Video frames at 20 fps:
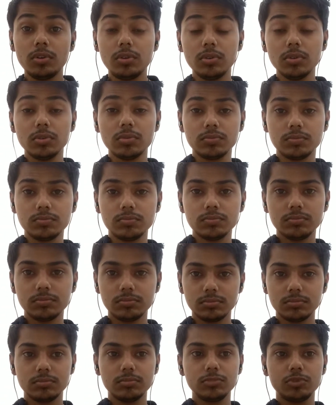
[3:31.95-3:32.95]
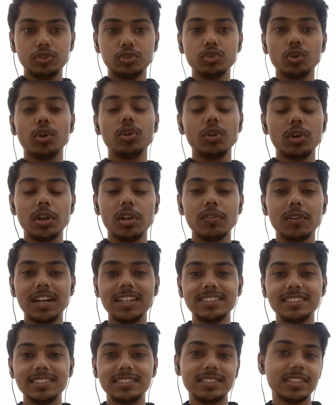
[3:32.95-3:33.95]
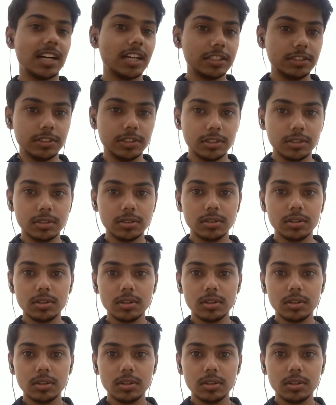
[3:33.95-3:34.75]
to show your device is charging.